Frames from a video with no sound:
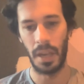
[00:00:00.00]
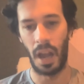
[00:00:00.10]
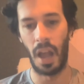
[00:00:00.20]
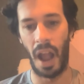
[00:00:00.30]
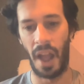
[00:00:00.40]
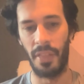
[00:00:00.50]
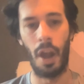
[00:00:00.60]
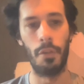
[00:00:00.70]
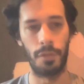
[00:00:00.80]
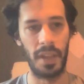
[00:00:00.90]
and that
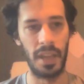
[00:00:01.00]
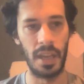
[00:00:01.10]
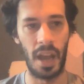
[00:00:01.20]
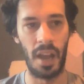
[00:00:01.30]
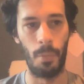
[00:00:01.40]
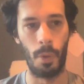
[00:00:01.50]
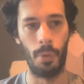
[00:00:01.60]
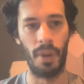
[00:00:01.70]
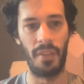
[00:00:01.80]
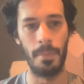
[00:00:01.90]
hopefully
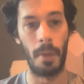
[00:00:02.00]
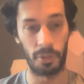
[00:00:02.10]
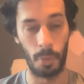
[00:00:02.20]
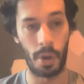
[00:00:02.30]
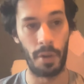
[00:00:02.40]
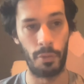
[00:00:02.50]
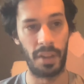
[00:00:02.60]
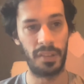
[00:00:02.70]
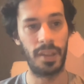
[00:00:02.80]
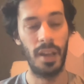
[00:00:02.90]
will levy much more kind of
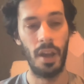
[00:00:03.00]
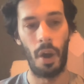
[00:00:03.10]
risk